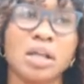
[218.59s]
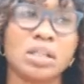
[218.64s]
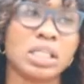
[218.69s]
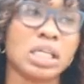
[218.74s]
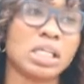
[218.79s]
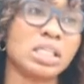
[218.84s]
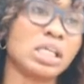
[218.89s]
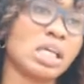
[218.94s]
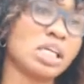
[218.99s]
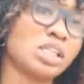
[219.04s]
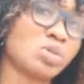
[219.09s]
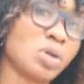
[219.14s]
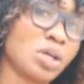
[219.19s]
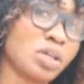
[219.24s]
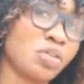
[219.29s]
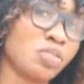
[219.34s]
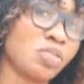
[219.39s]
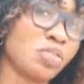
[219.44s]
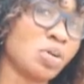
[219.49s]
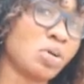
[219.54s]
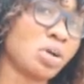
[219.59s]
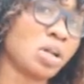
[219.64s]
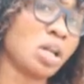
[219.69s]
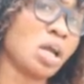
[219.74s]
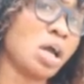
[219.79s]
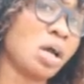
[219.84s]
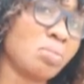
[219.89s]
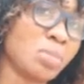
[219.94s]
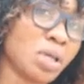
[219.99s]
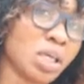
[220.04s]
there are days where you feel
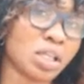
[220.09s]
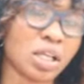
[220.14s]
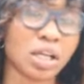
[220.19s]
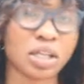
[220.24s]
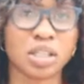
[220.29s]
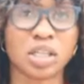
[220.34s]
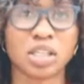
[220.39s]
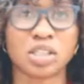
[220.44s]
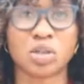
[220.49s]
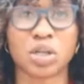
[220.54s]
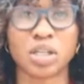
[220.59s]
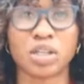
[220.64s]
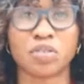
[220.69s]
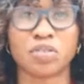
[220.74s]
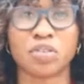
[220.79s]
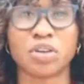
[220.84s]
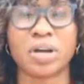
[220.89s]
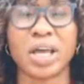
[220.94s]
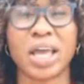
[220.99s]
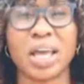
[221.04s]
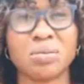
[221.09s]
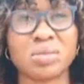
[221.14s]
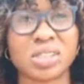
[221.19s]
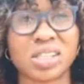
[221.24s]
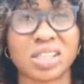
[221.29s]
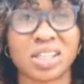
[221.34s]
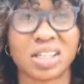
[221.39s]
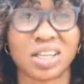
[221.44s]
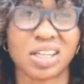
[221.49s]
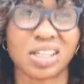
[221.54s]
gloomy, there are days where you feel empty.